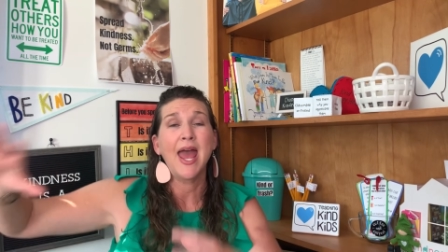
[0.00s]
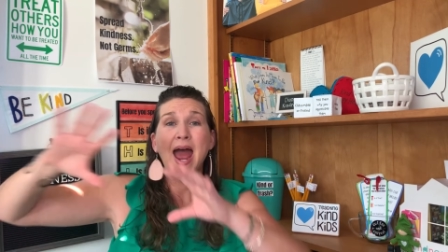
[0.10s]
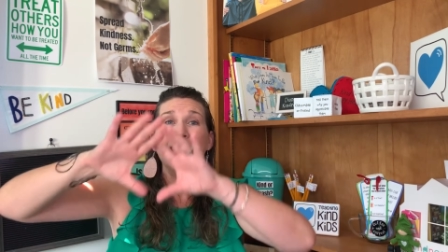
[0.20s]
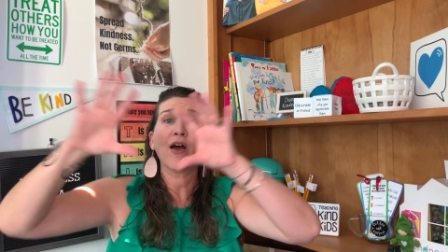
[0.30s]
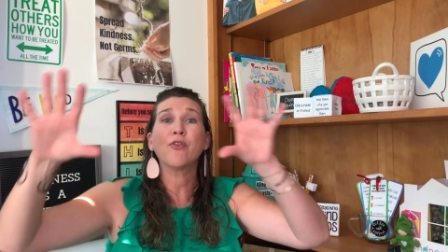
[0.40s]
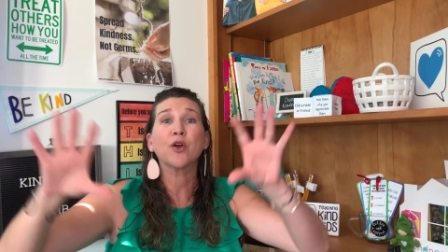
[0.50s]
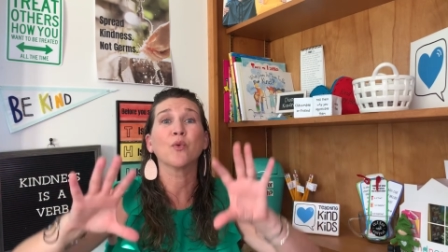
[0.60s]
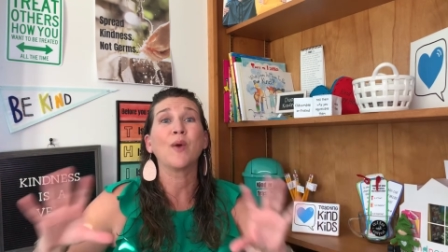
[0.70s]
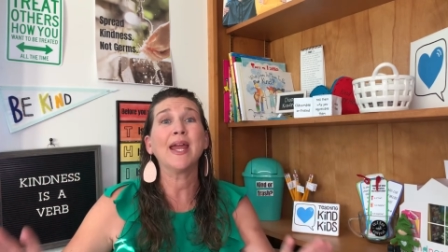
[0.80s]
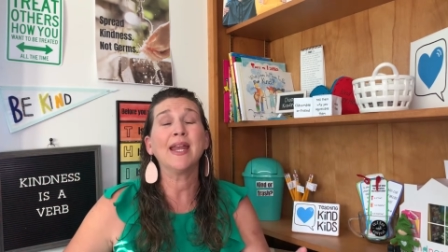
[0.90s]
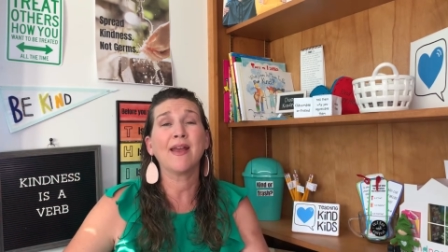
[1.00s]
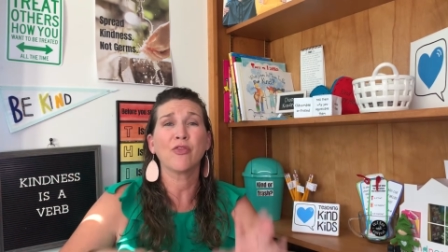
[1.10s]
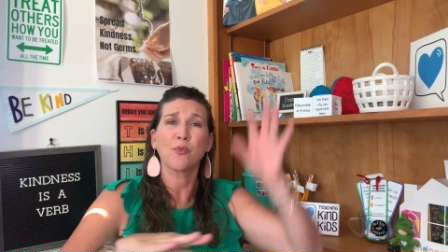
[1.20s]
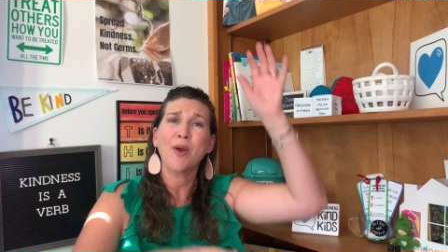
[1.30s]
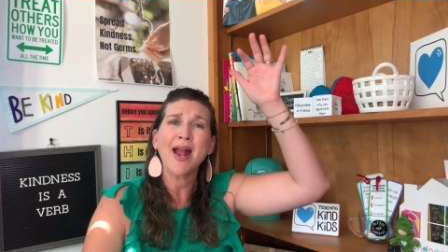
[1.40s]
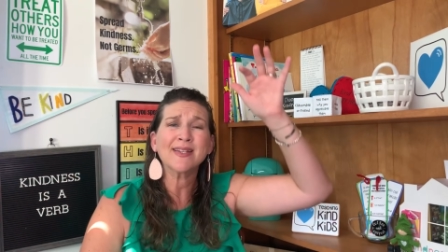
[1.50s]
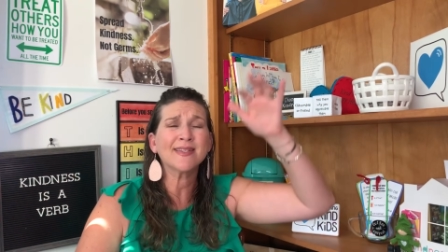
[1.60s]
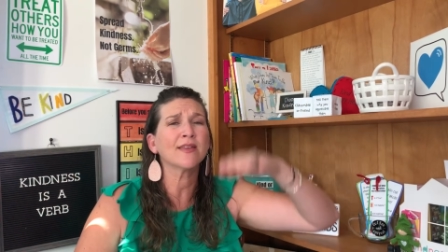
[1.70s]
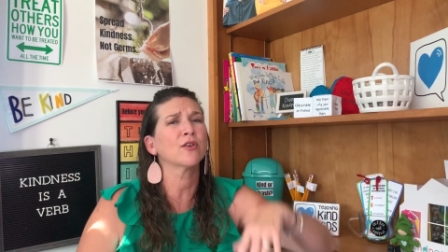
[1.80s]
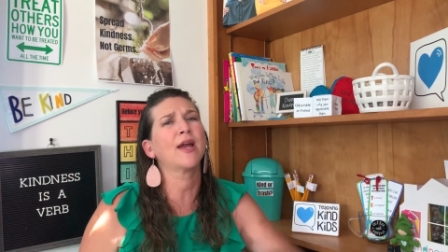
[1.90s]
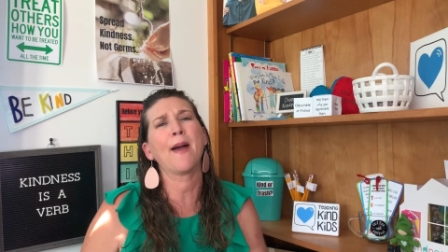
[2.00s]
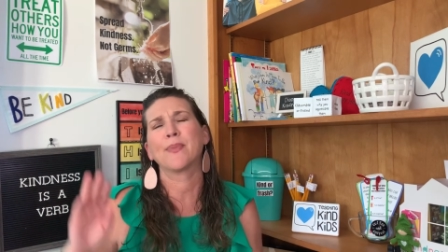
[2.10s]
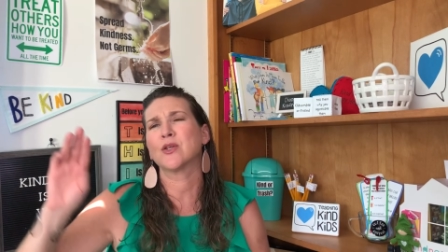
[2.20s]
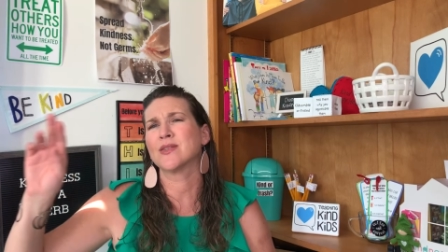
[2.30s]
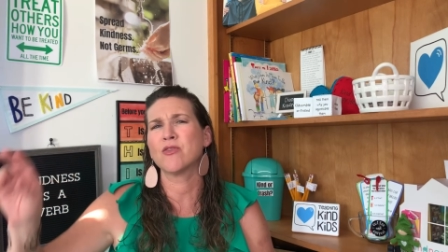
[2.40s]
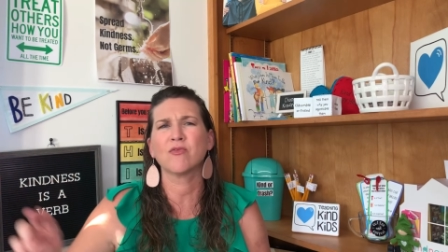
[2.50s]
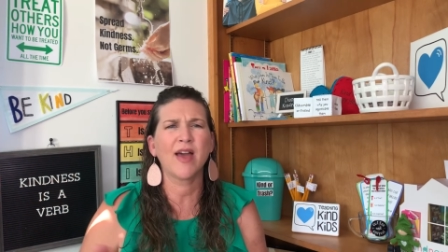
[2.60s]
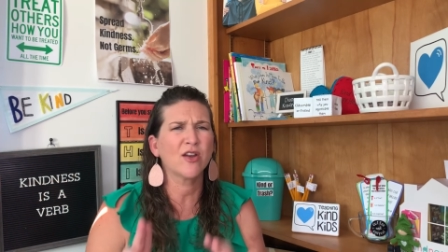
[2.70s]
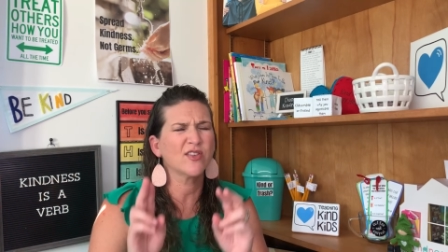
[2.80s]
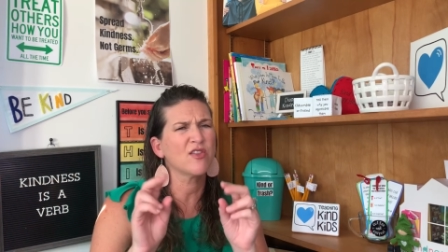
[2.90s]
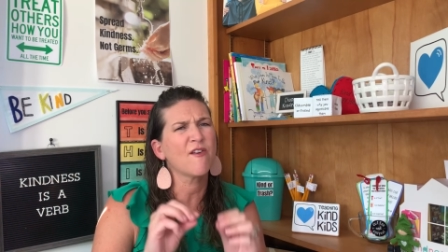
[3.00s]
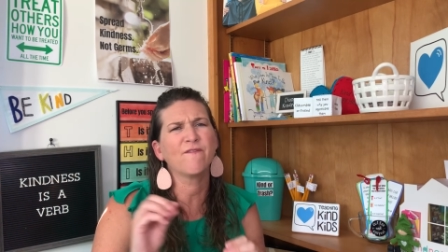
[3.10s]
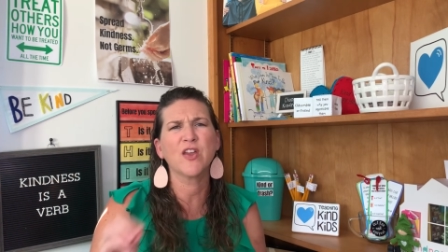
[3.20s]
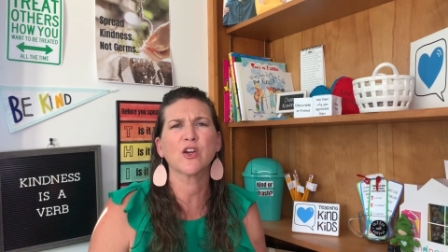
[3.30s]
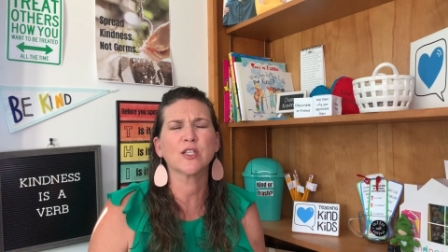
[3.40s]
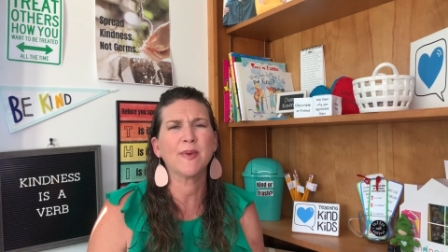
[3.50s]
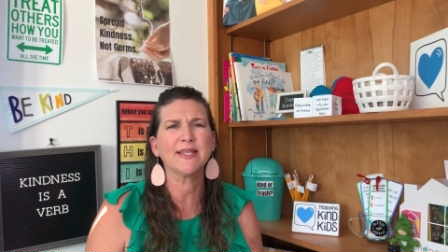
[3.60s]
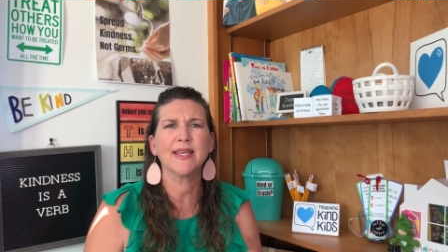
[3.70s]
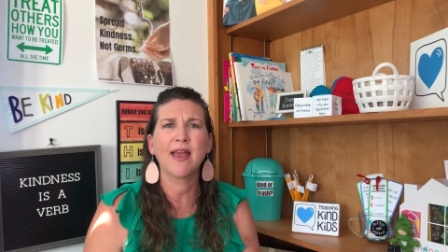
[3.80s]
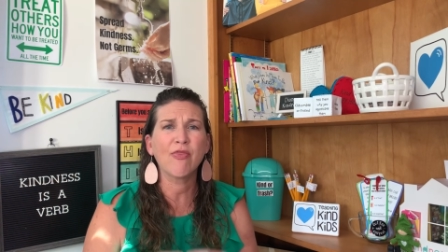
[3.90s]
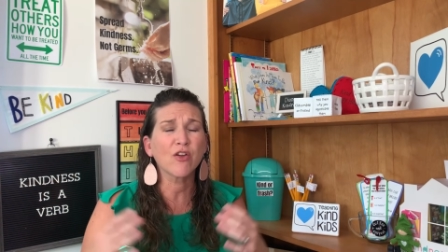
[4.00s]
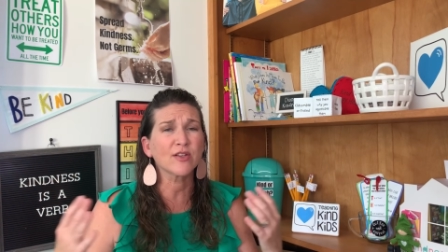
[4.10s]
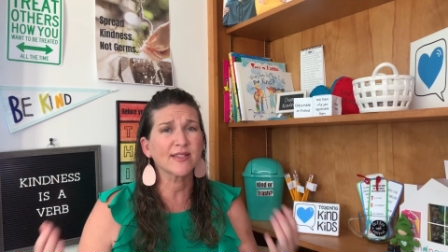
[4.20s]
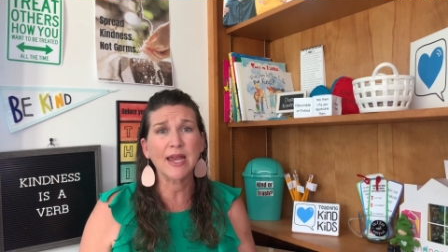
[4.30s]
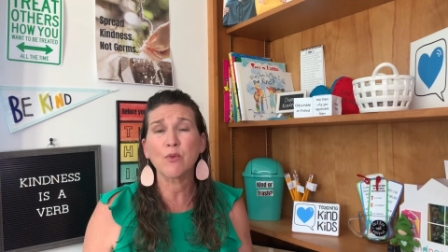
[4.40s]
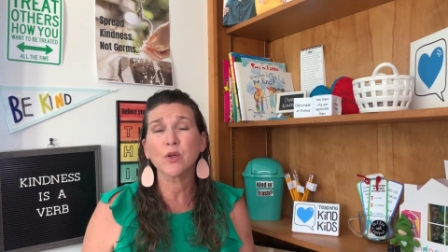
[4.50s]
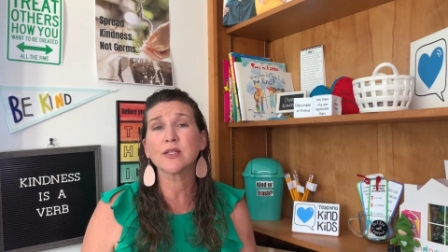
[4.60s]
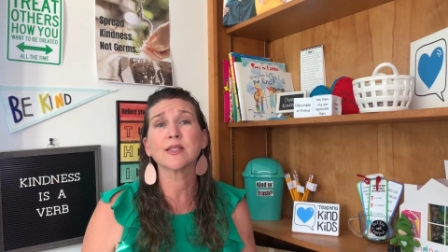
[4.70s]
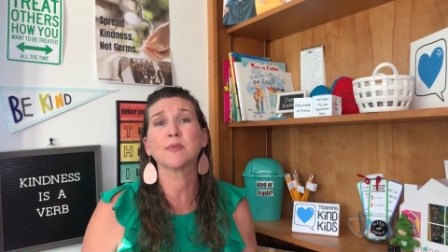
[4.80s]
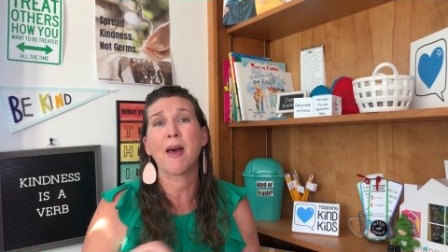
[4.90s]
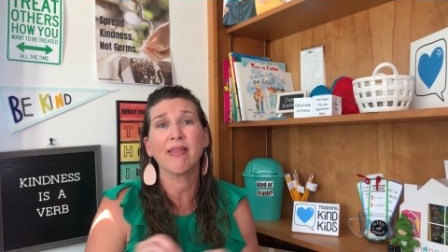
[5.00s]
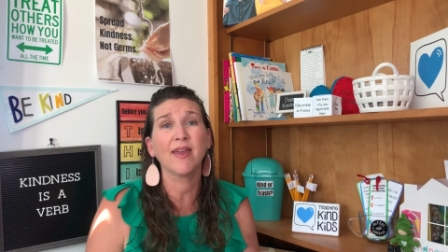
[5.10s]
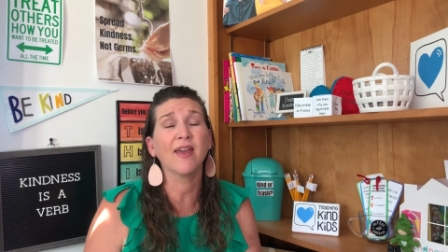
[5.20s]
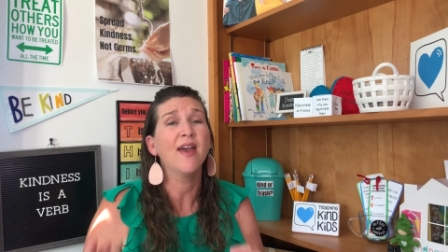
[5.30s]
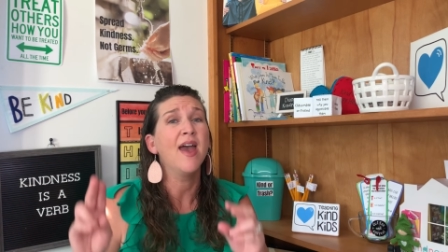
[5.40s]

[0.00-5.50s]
And now they're writing and they're practicing their capitals and their letters and their finger spacing and their sight word spelling